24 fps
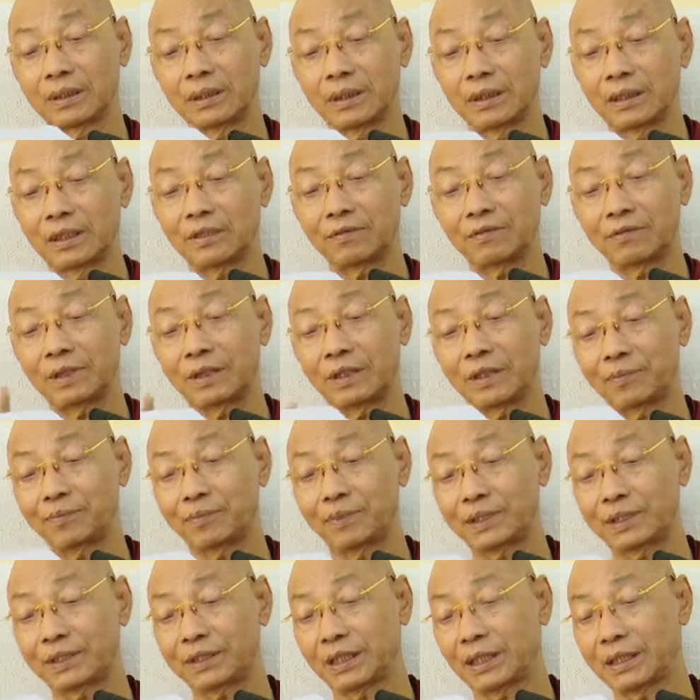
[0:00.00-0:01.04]
If
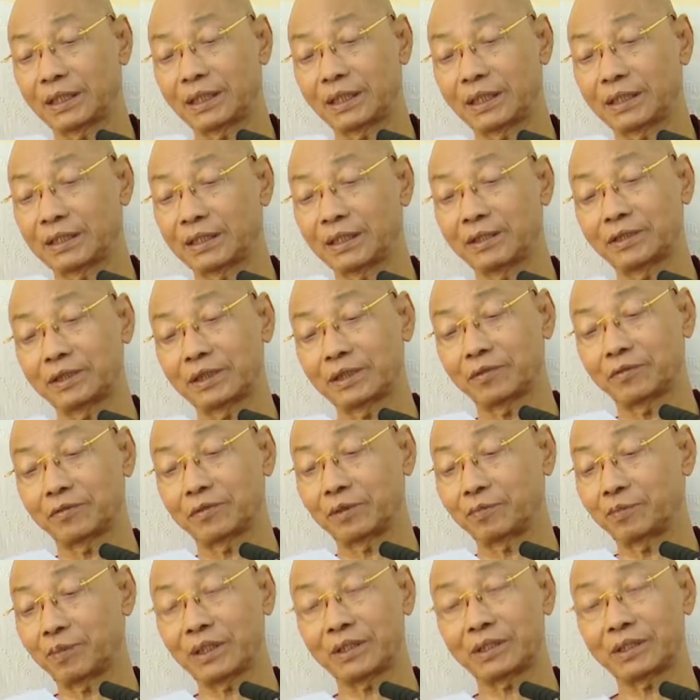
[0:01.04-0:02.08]
Abhichanadi is
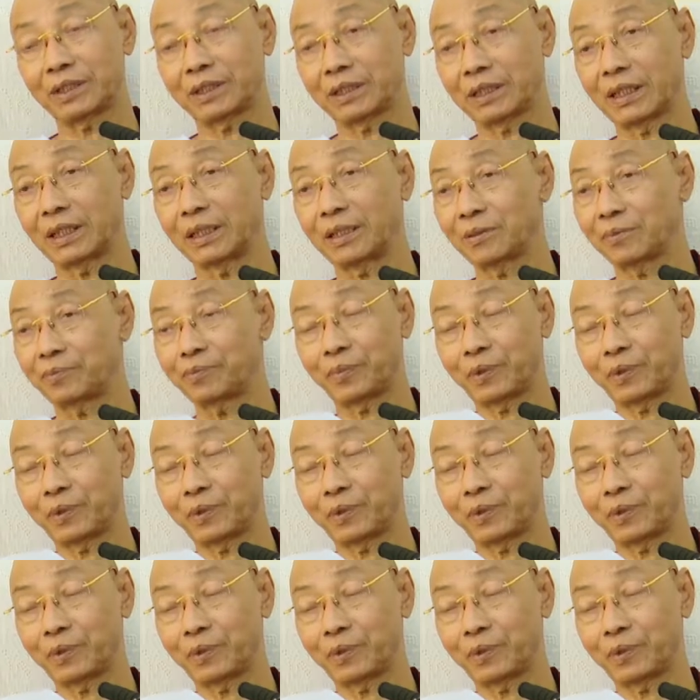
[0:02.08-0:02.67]
Vipassana,